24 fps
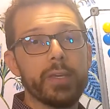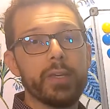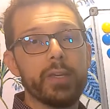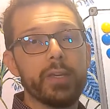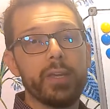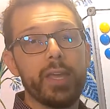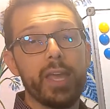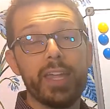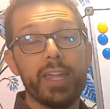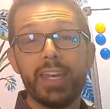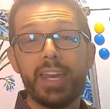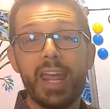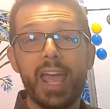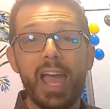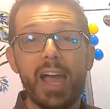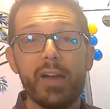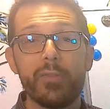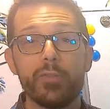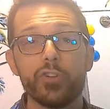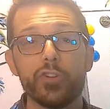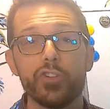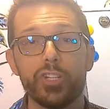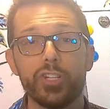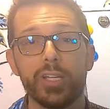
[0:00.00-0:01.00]
and
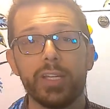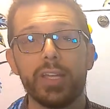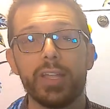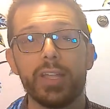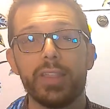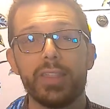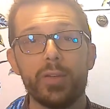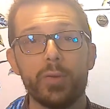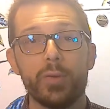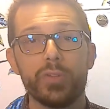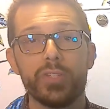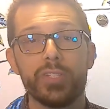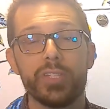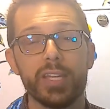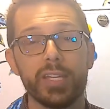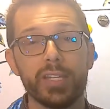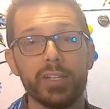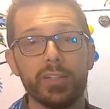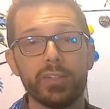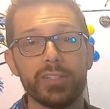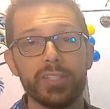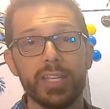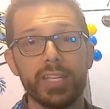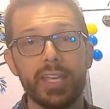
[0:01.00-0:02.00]
averaging those
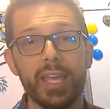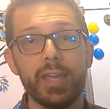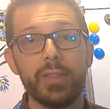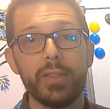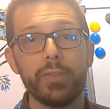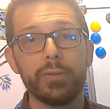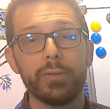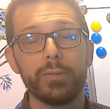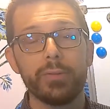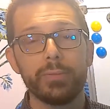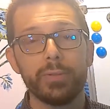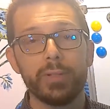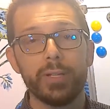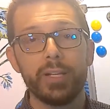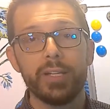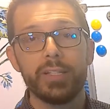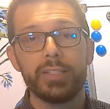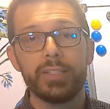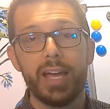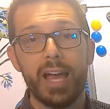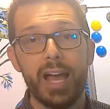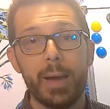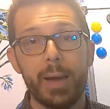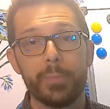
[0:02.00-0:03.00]
signals together
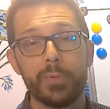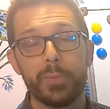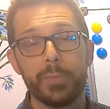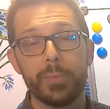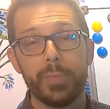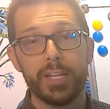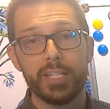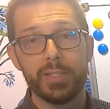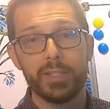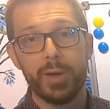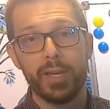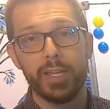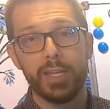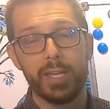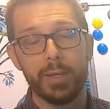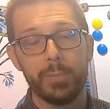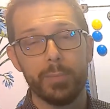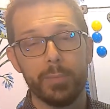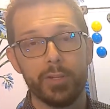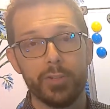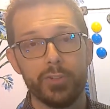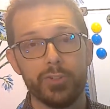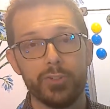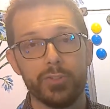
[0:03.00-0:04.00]
to optimize my
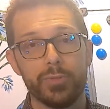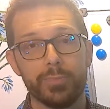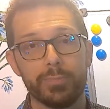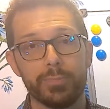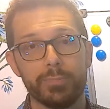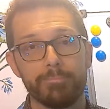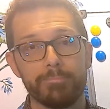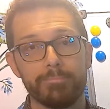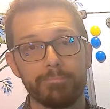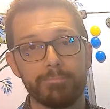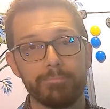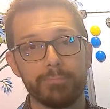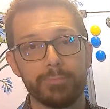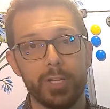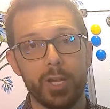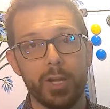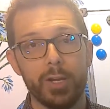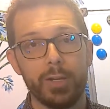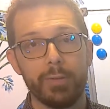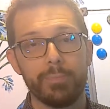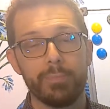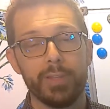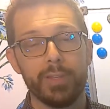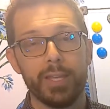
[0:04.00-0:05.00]
image. All right.
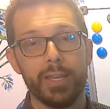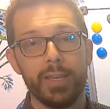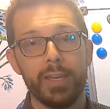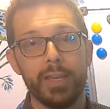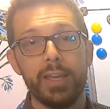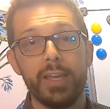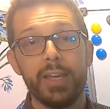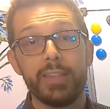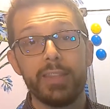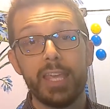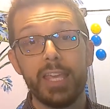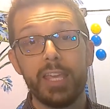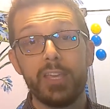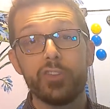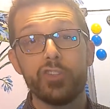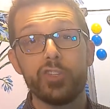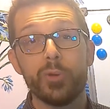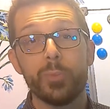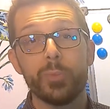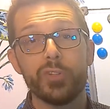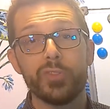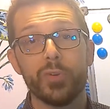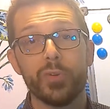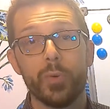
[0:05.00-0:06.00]
Thank you so
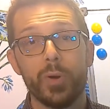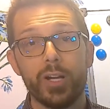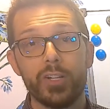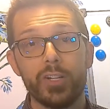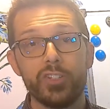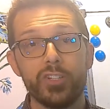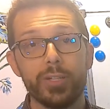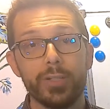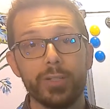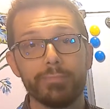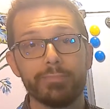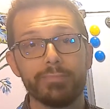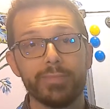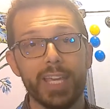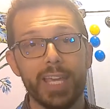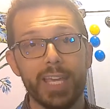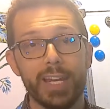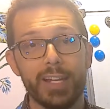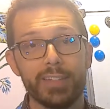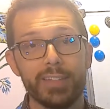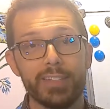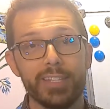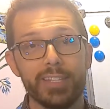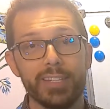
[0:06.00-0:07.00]
much for watching, and
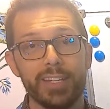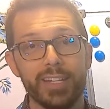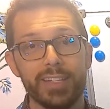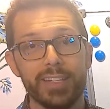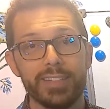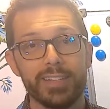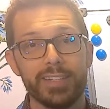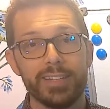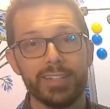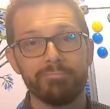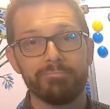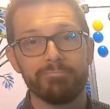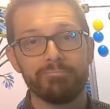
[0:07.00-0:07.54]
I'll see you next time.